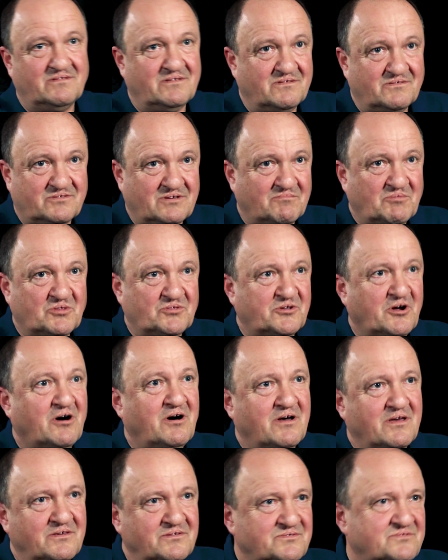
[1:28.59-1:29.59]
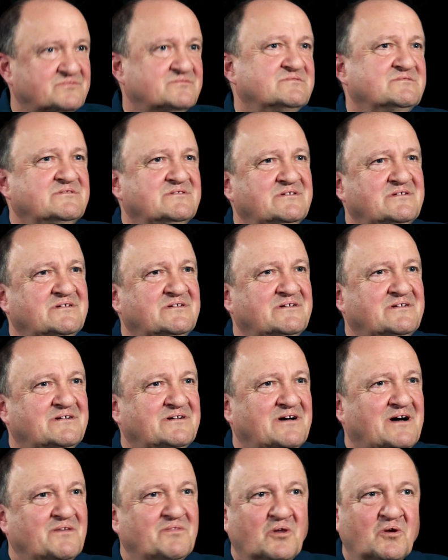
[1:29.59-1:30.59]
someone dies.
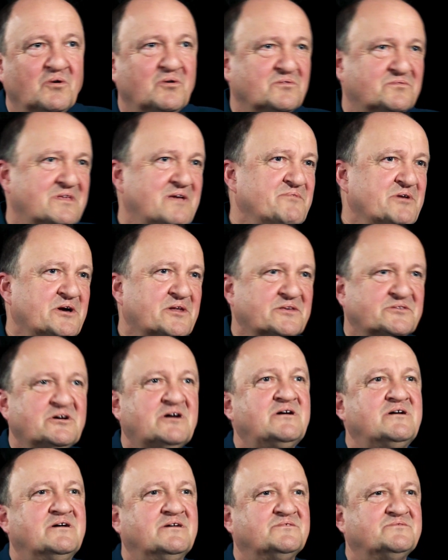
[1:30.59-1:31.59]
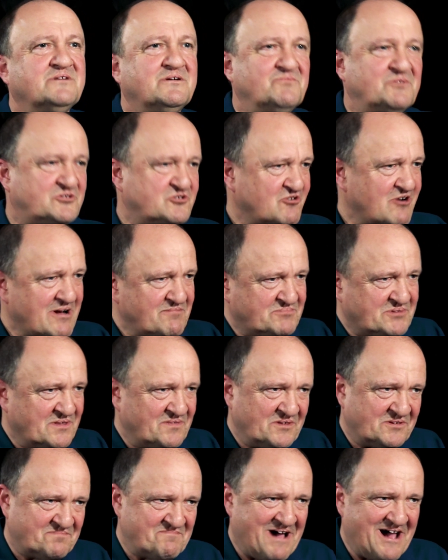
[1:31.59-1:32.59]
And the law's never going to die. So we're trapped
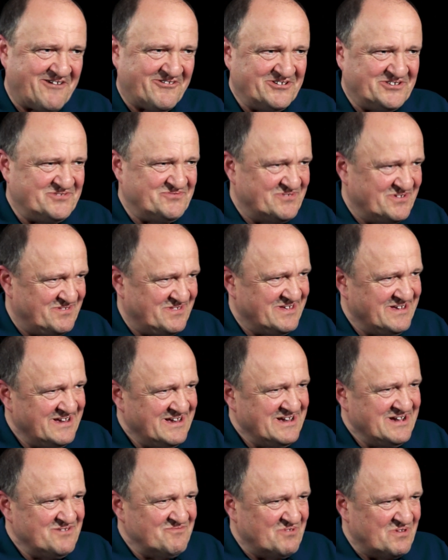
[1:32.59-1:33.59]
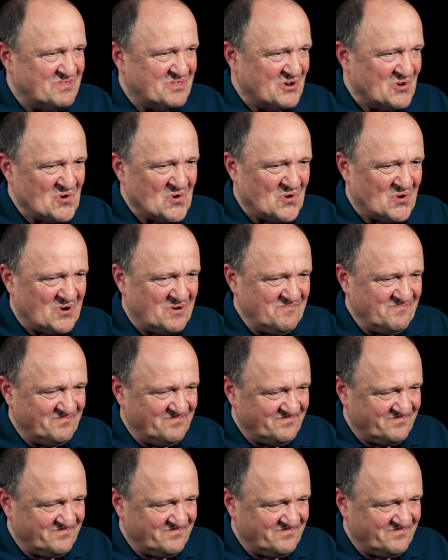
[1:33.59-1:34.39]
in this marriage with the law.